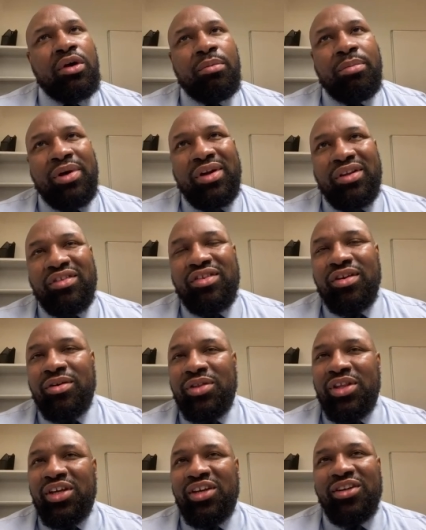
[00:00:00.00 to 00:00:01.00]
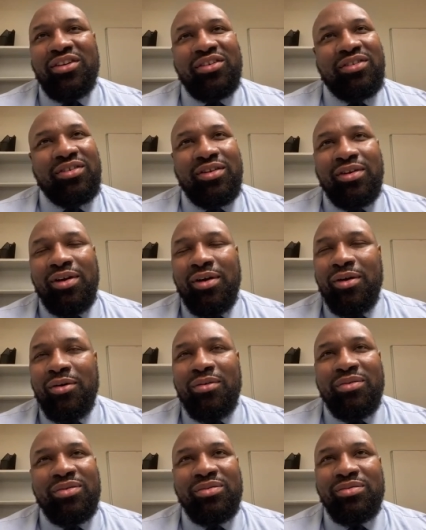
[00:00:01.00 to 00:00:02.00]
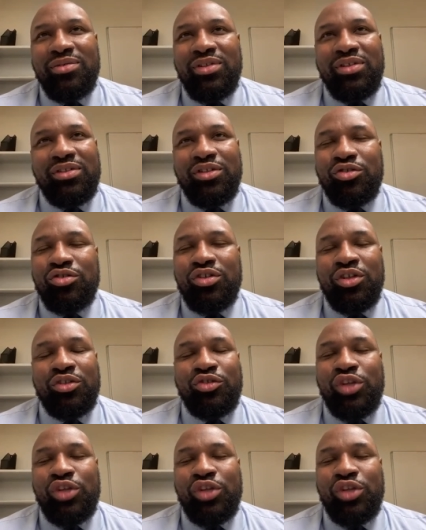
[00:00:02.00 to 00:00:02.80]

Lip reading: But until then, the